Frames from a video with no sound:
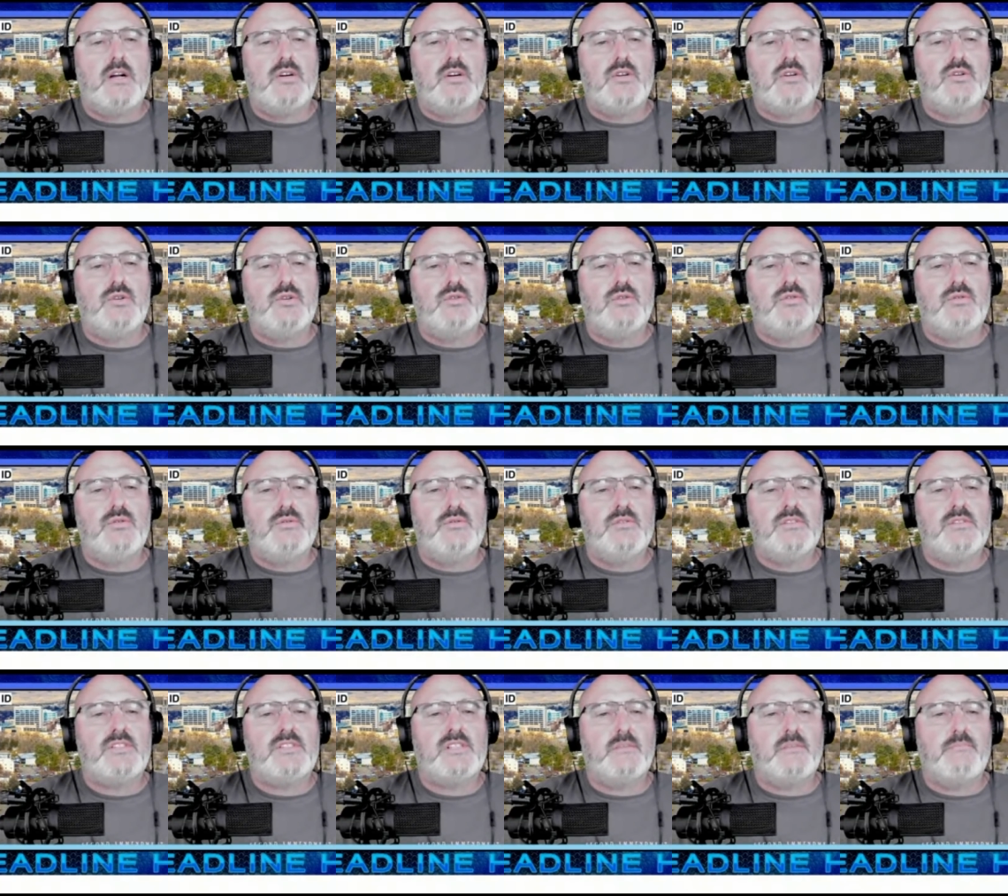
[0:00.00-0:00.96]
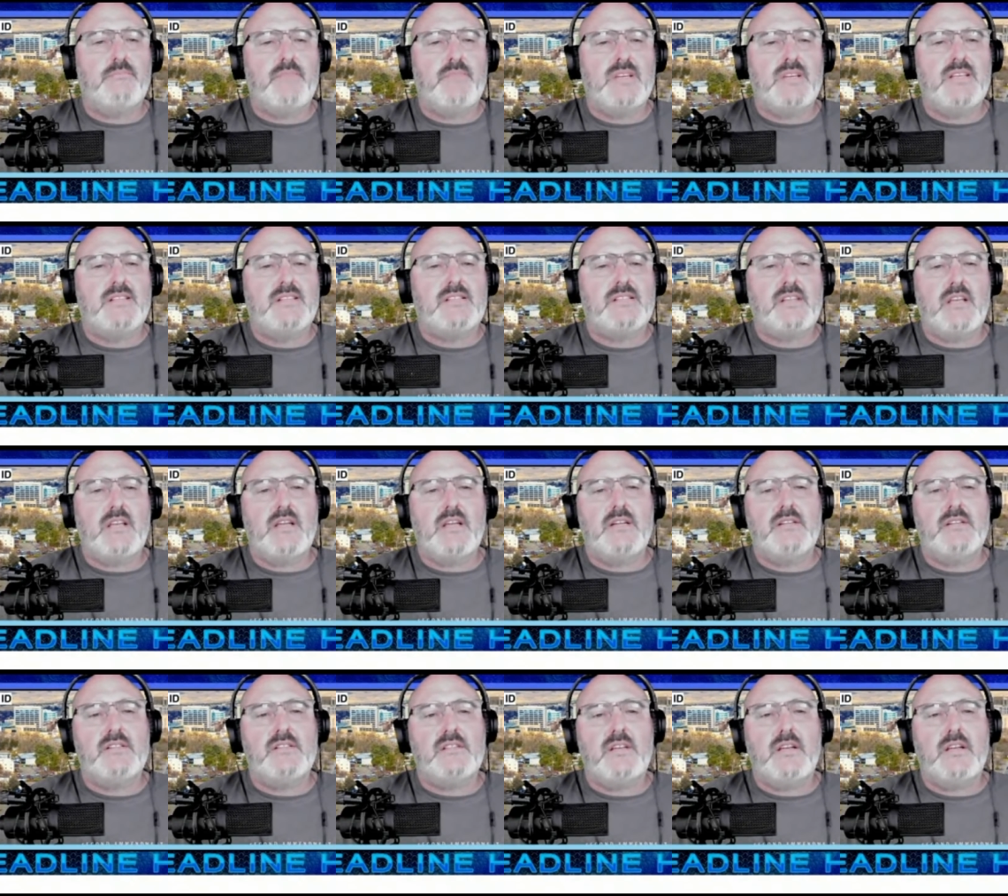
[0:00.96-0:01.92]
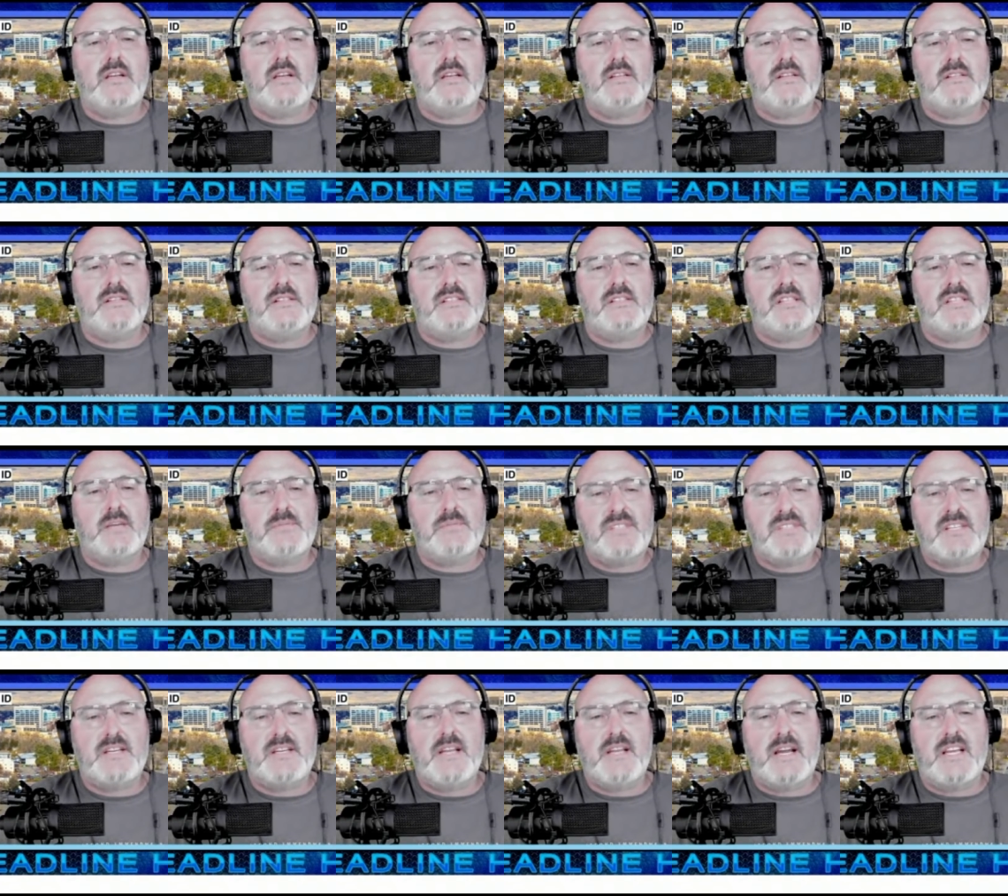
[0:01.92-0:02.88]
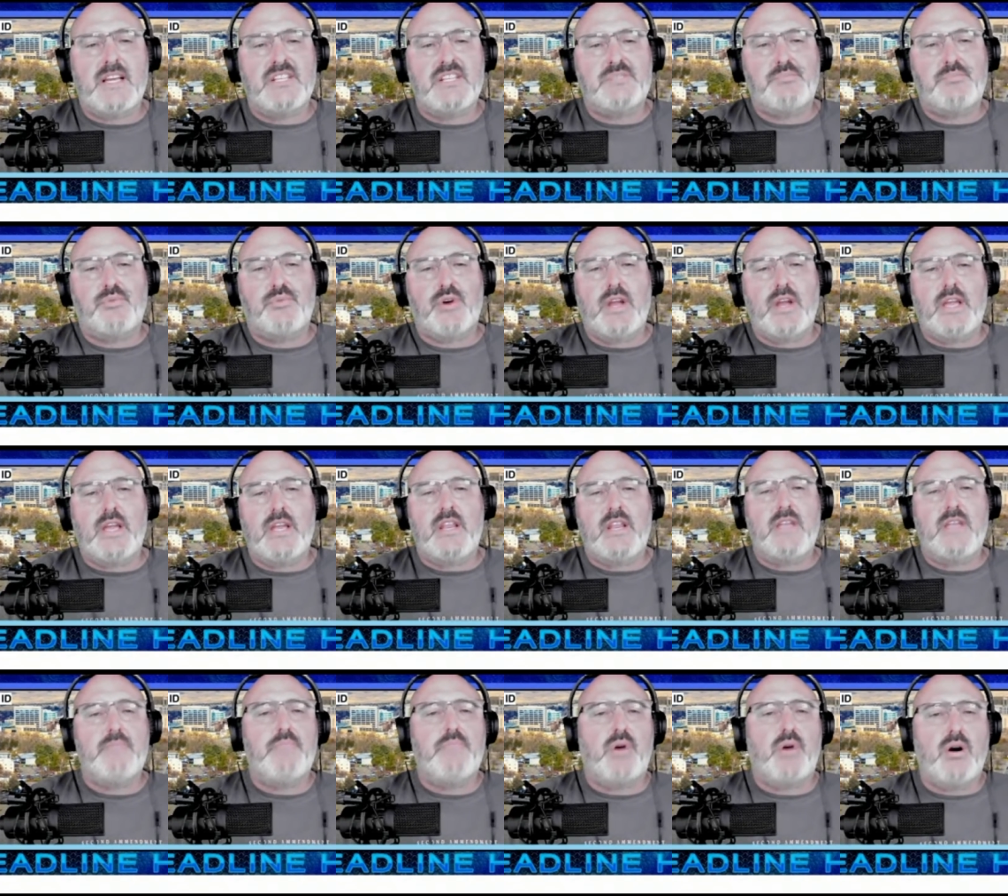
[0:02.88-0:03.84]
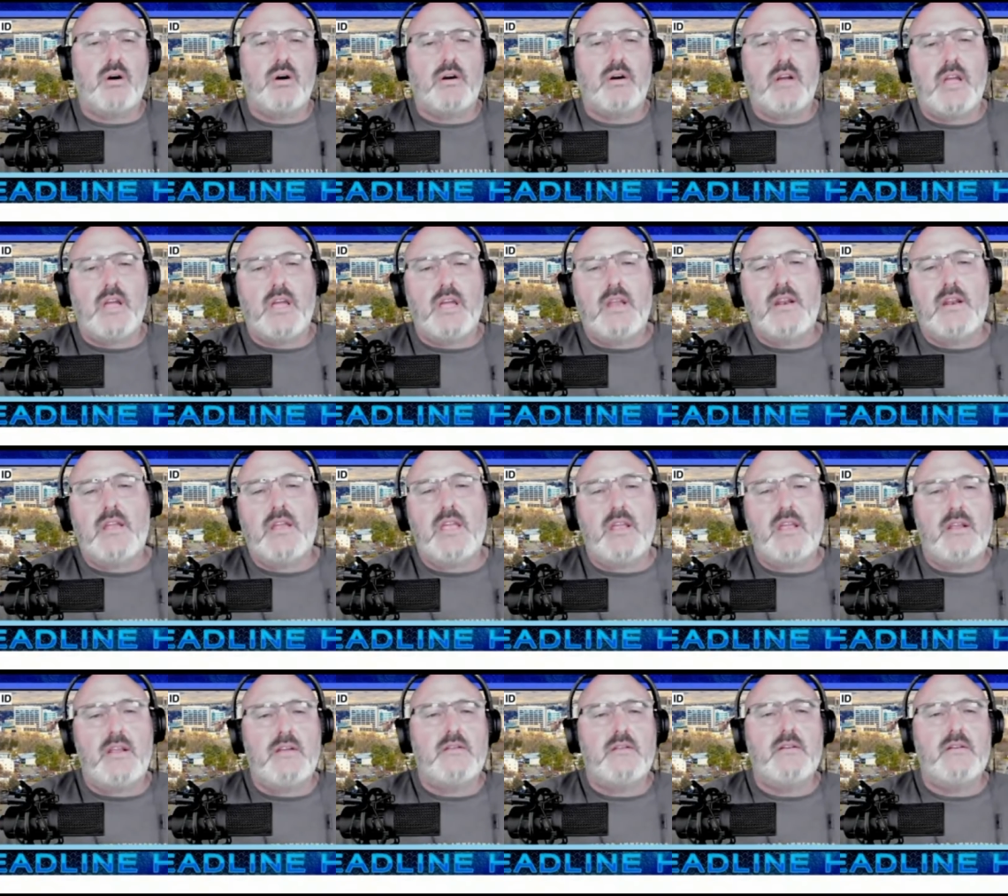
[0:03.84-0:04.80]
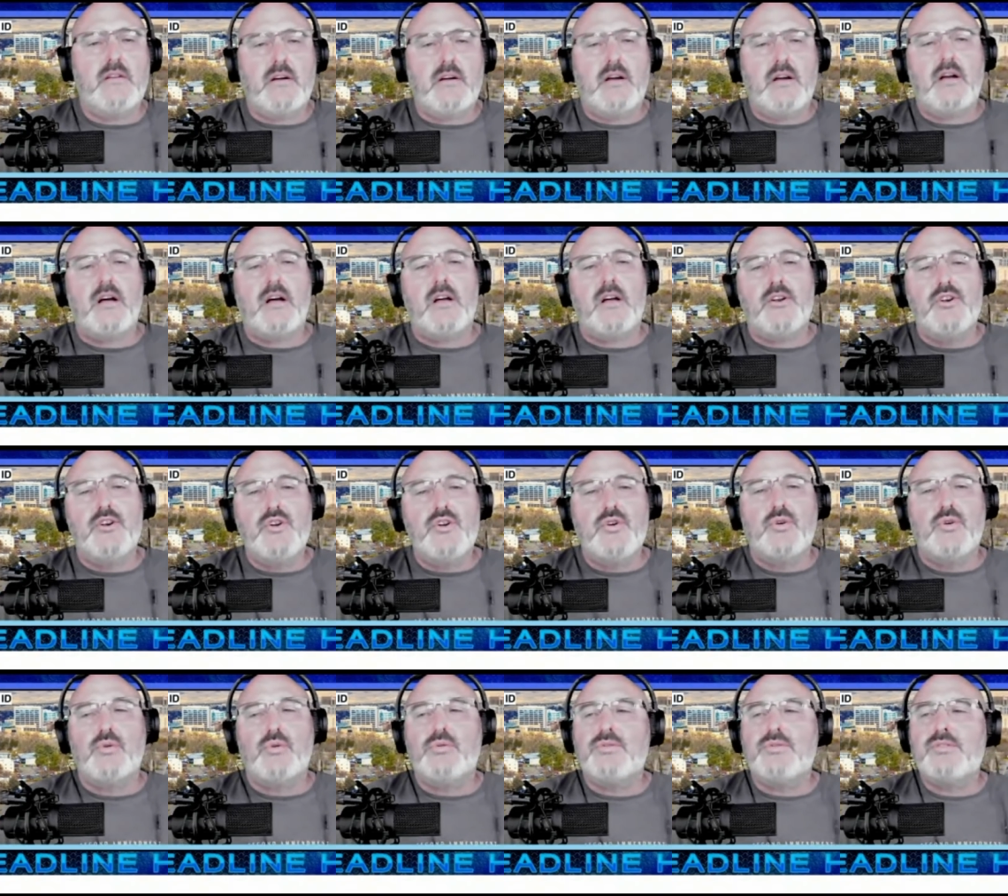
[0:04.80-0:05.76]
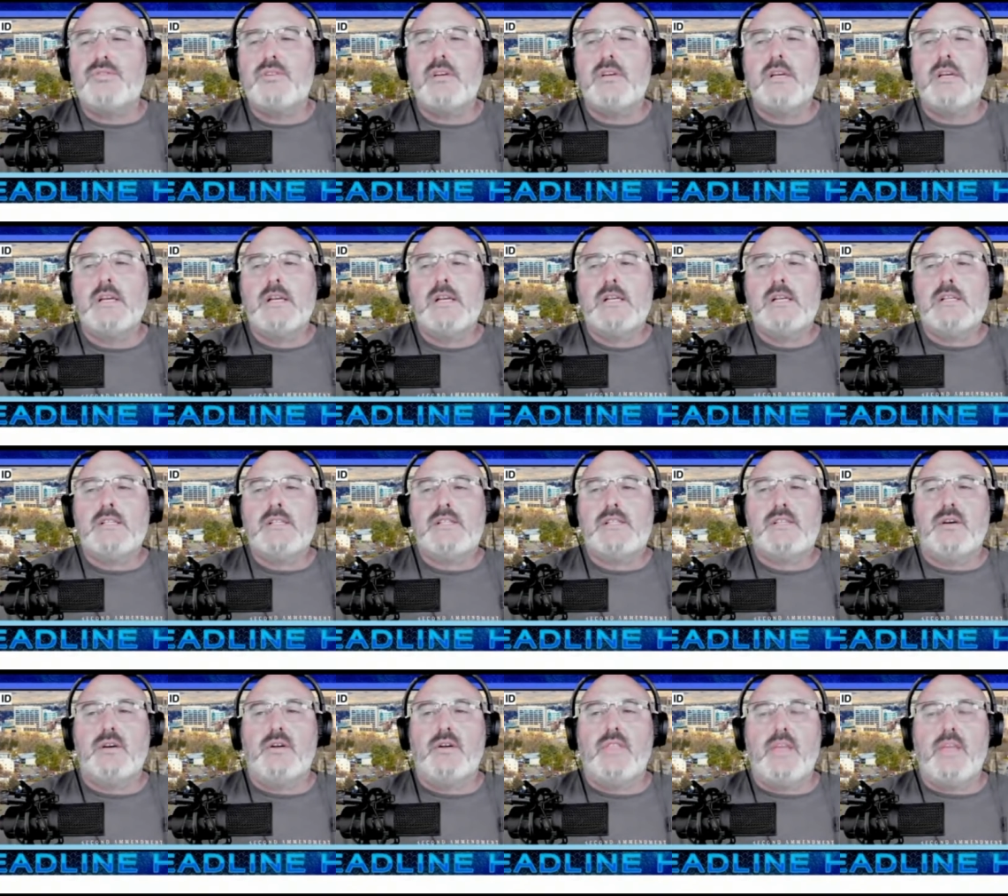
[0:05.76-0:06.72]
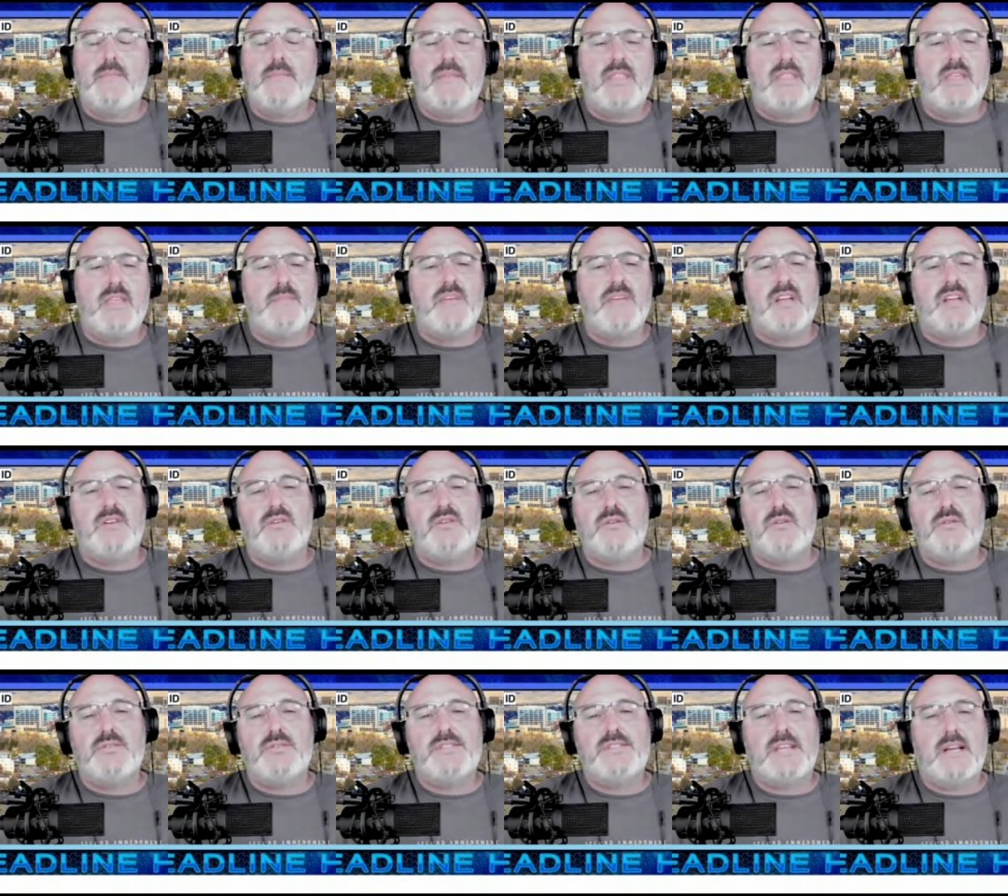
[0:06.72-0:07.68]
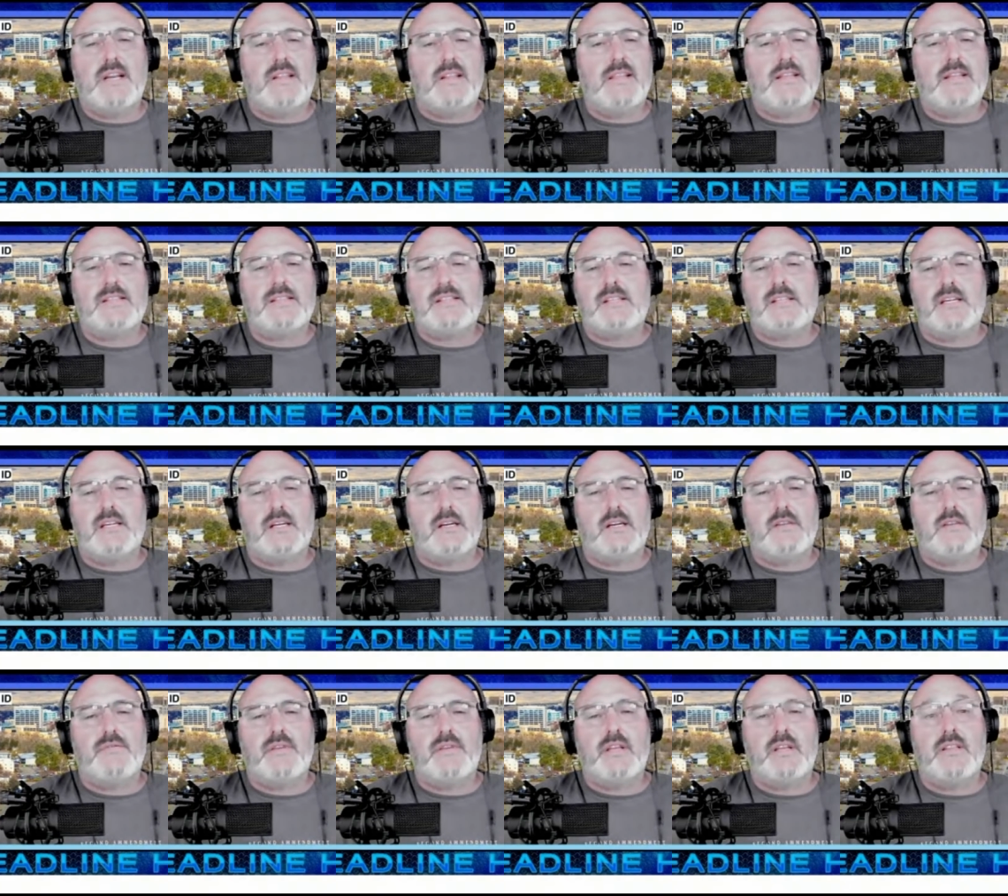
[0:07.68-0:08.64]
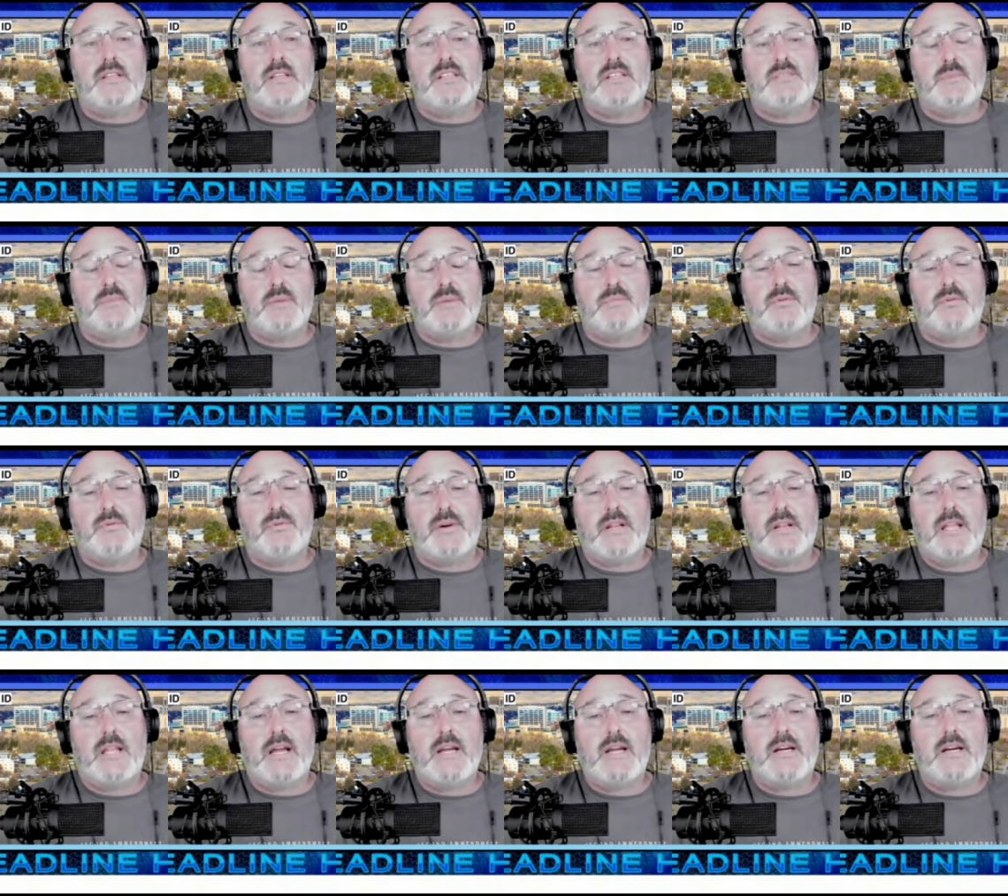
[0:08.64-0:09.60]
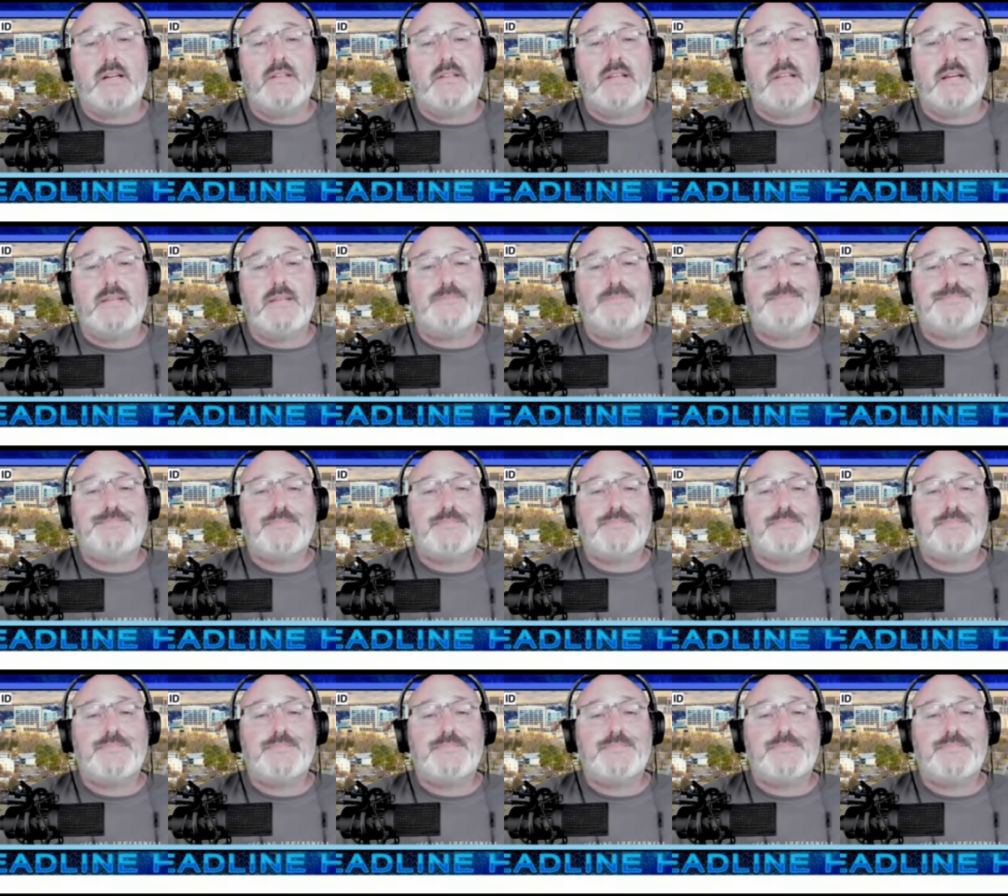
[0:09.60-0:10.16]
who subsist and subsidize bread and noodles. So they make noodles out of that stuff, and these people rely on that.